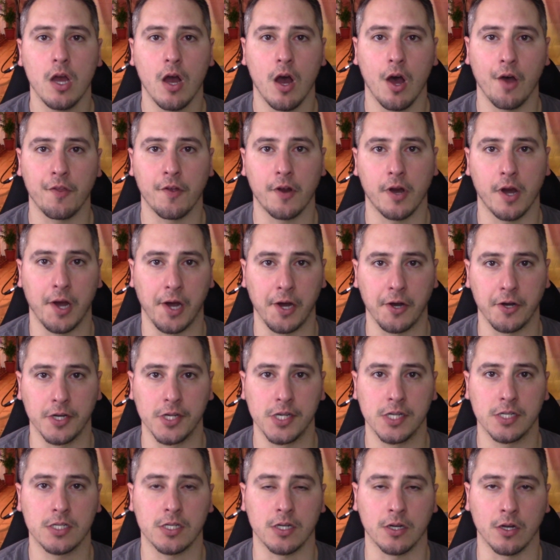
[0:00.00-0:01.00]
Other
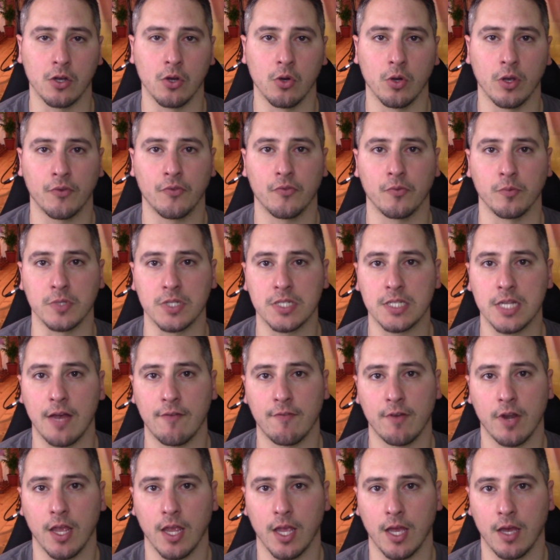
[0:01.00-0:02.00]
areas are going from
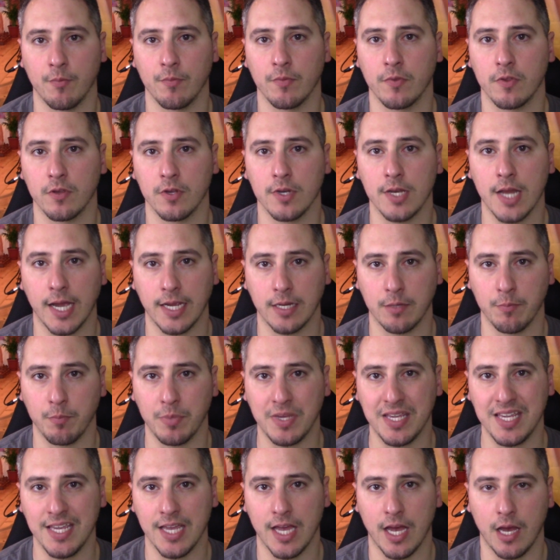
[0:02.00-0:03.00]
7 a.m. to 9
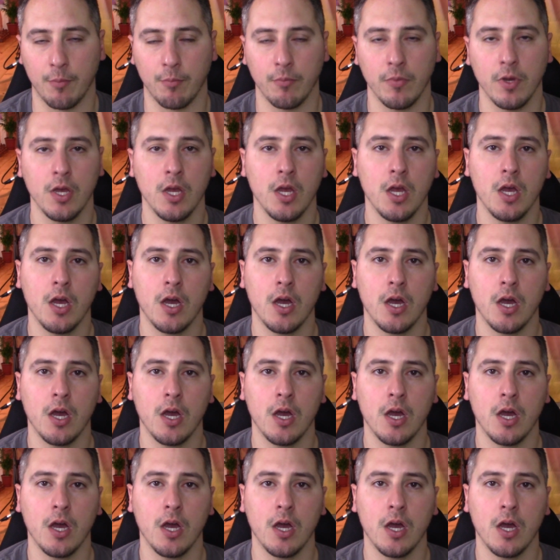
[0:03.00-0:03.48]
p.m.